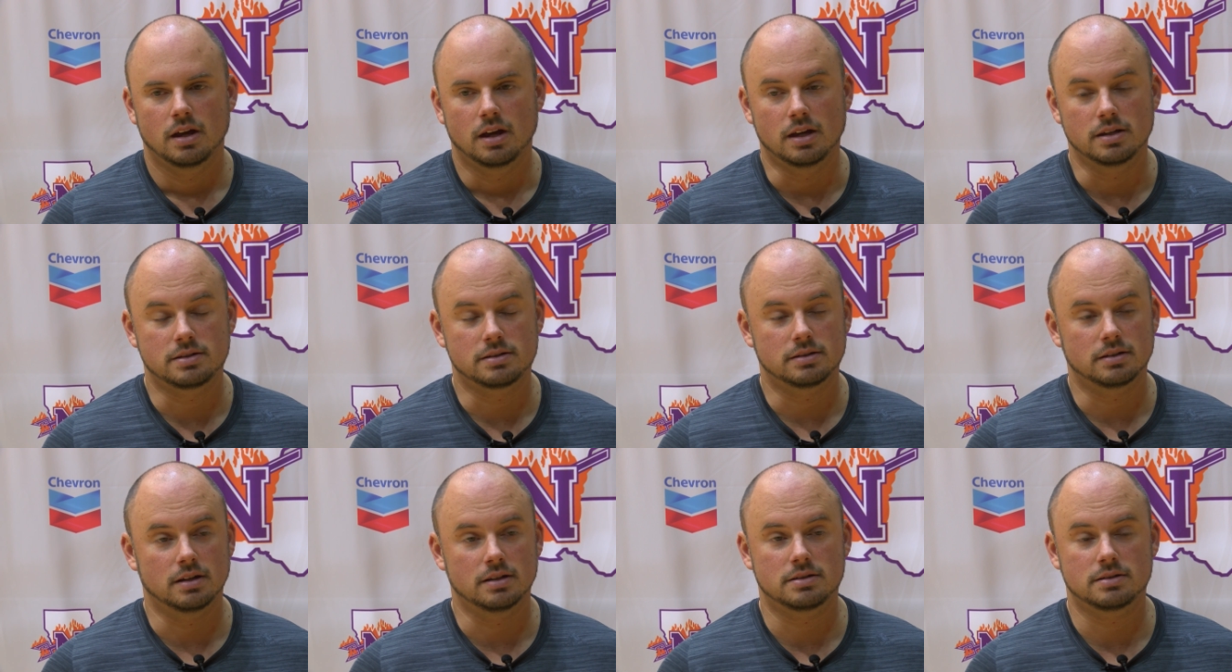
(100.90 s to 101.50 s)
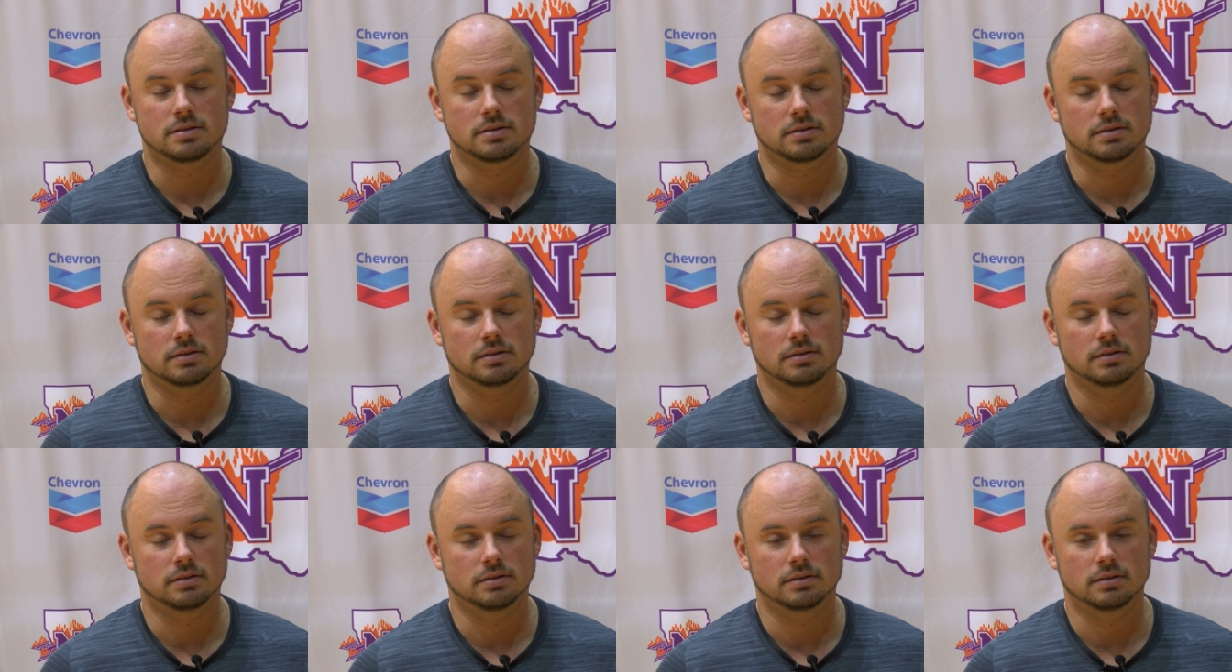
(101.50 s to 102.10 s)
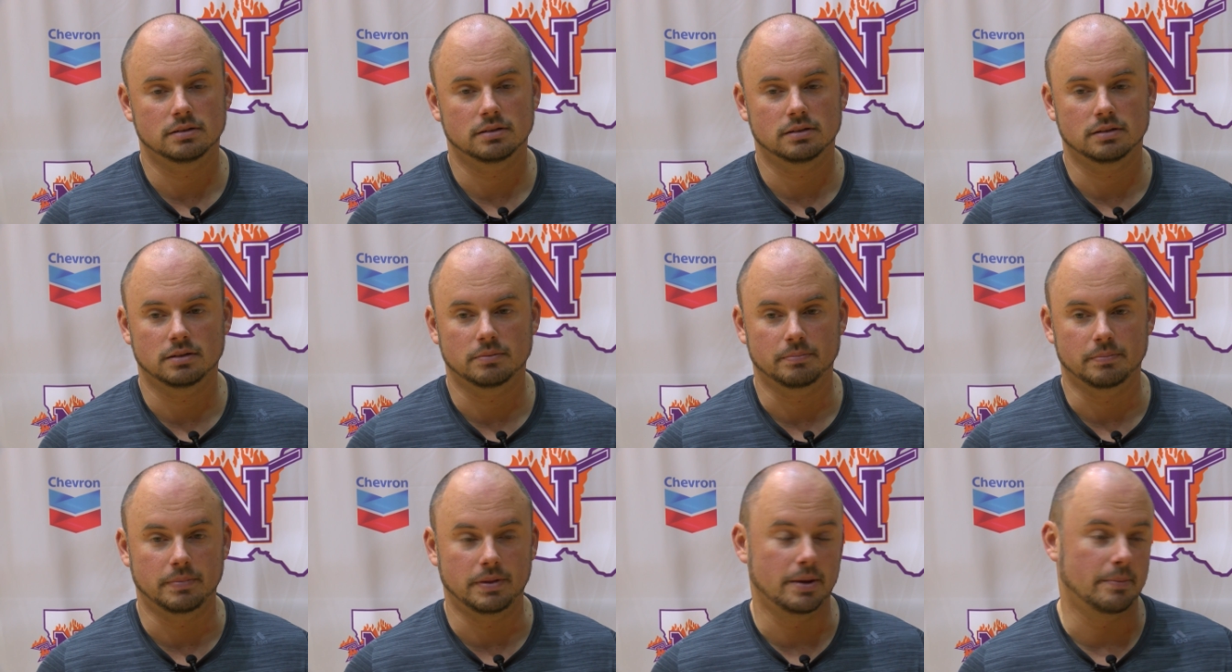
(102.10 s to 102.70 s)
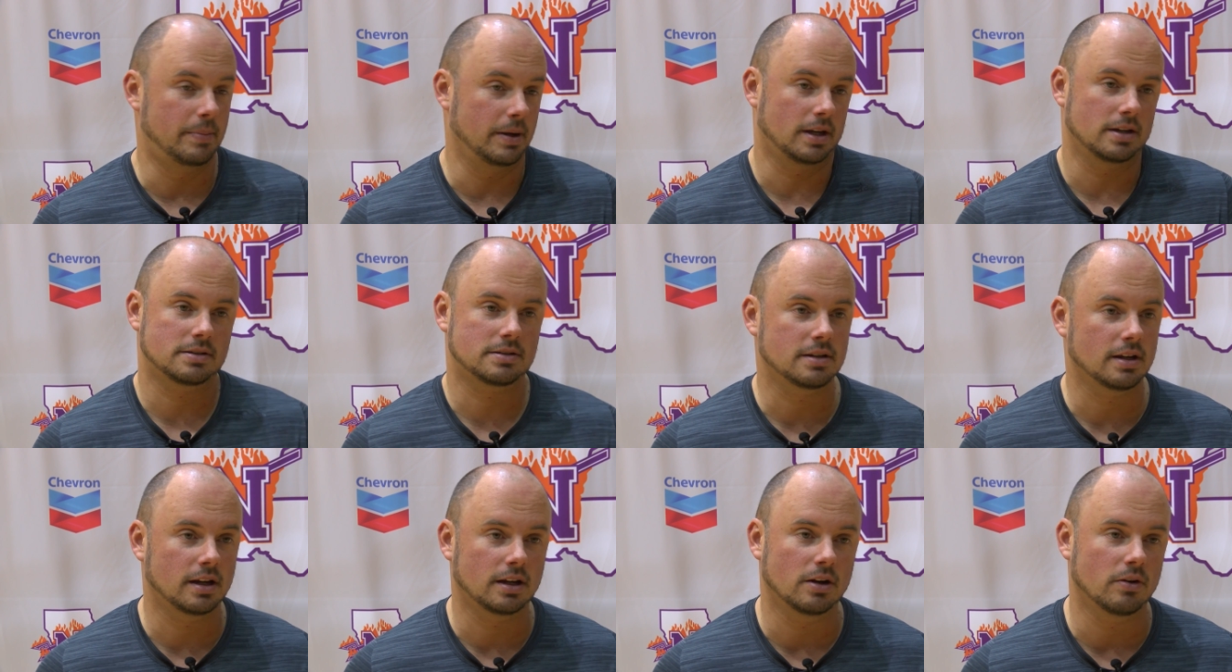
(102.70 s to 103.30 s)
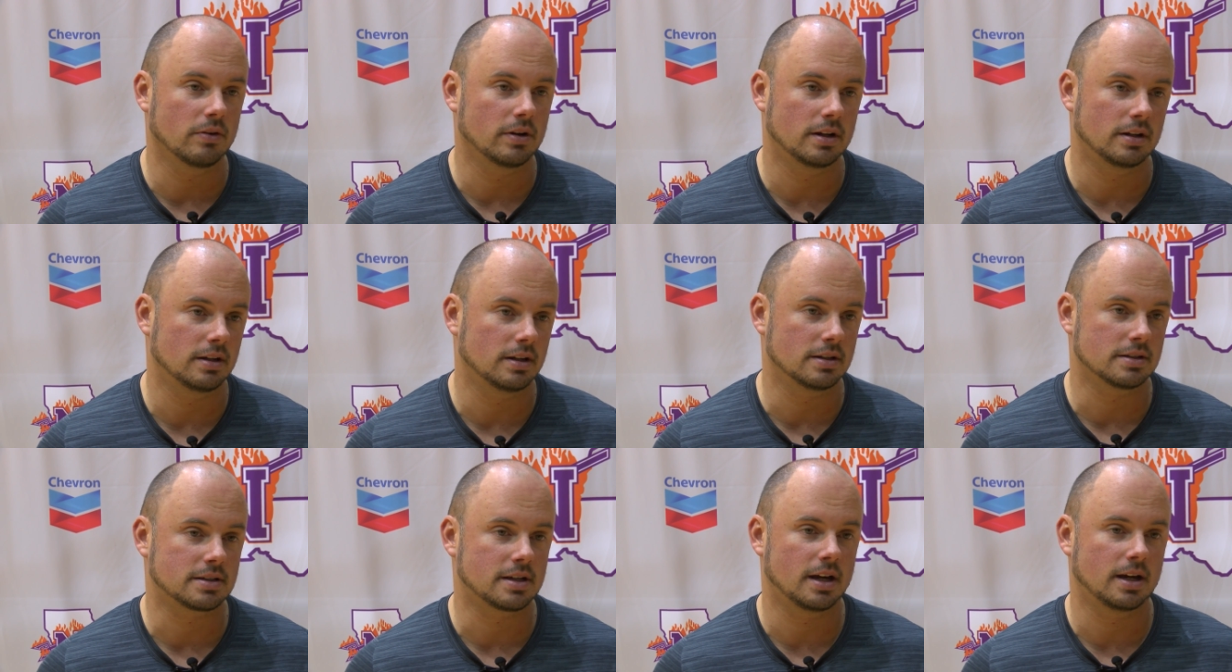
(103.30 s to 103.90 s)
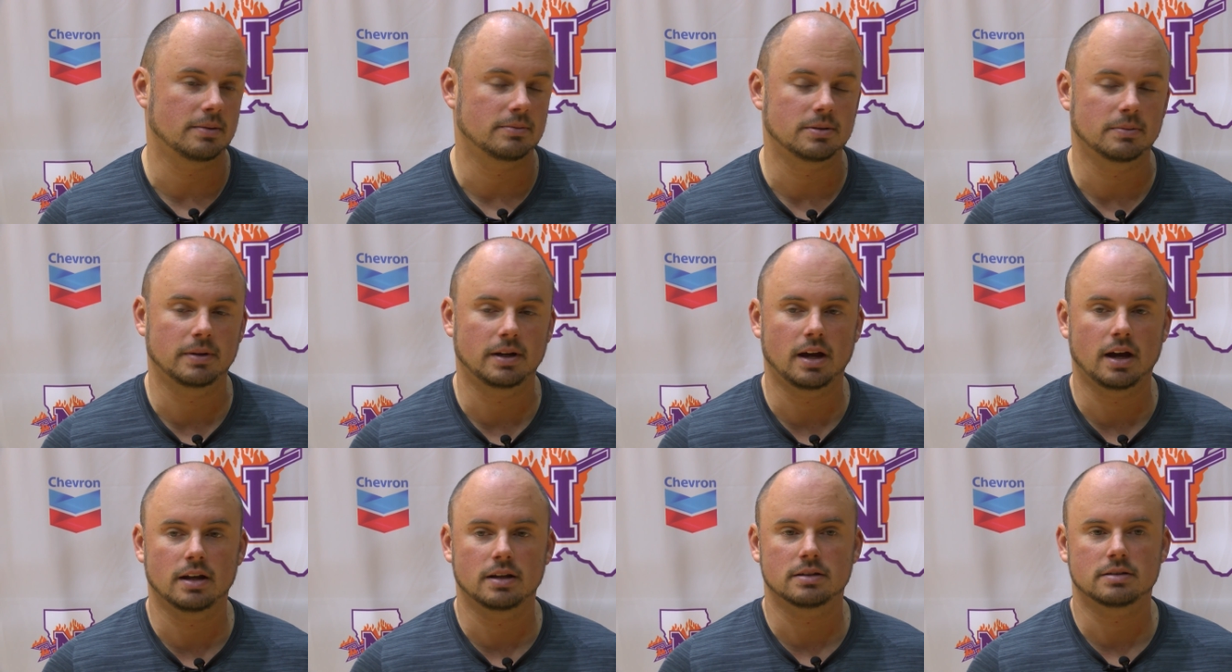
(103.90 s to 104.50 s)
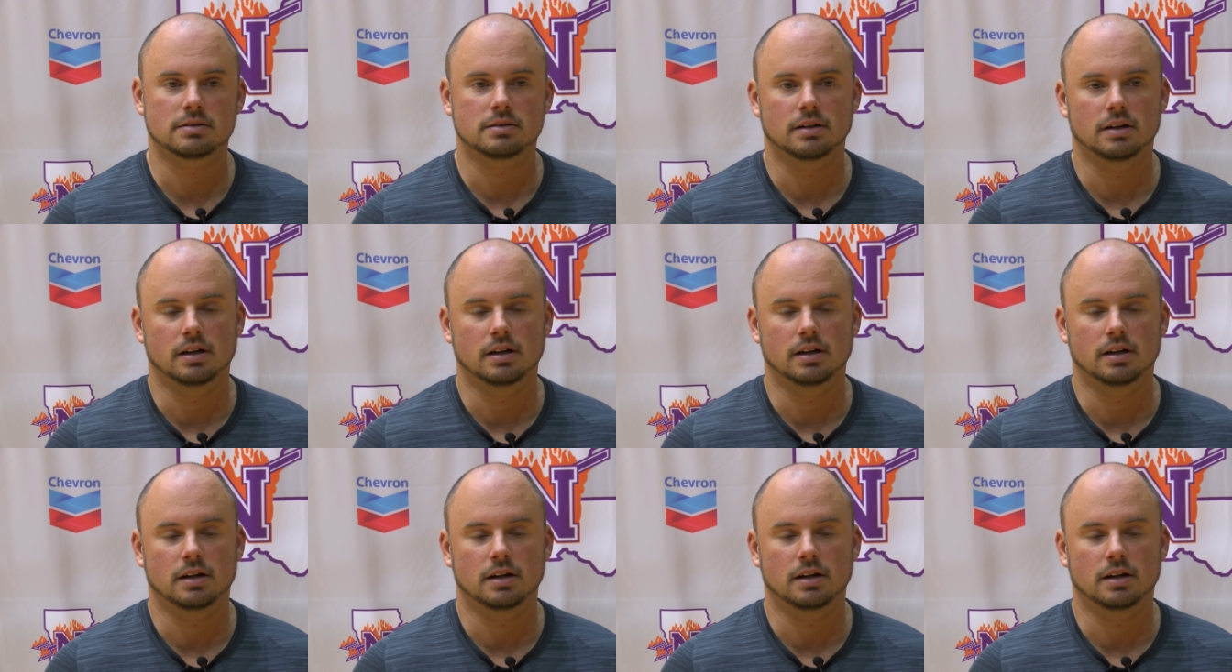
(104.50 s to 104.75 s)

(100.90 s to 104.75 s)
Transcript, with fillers: It's it's the biggest thing going into this game, to be honest.